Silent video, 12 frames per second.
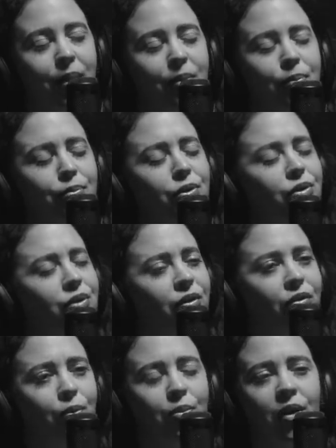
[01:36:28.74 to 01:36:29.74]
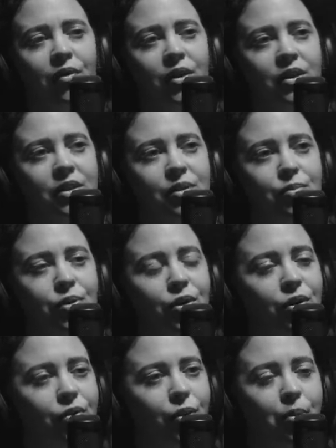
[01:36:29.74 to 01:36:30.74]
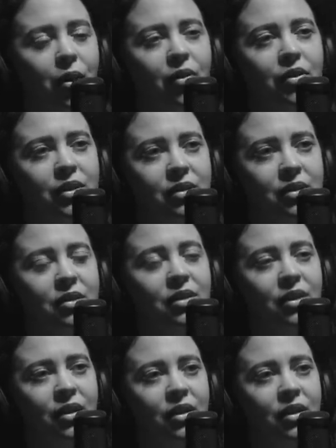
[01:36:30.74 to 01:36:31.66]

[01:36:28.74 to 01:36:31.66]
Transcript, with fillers: Bamiyan, beautiful province, beautiful like, province.